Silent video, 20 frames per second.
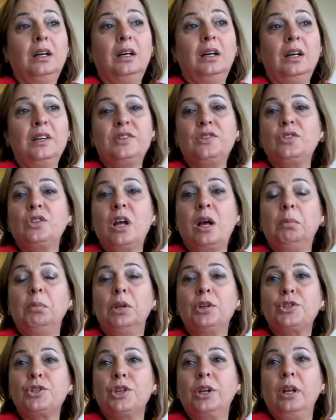
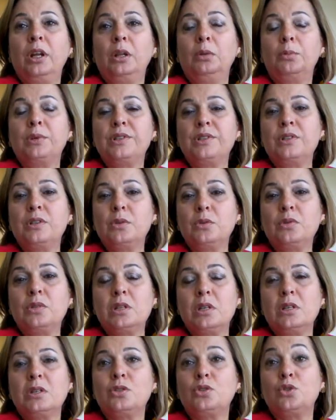established in Brazil
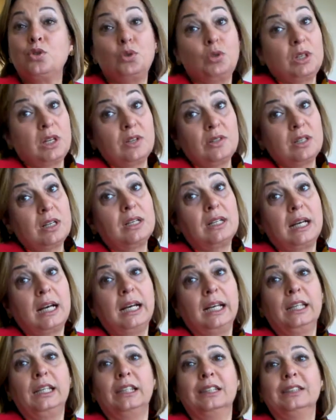since
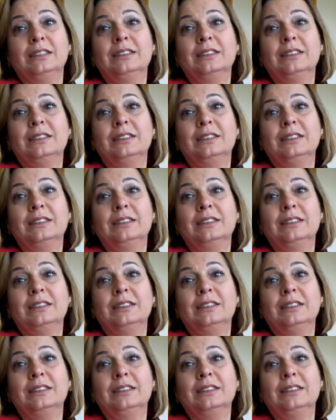2009.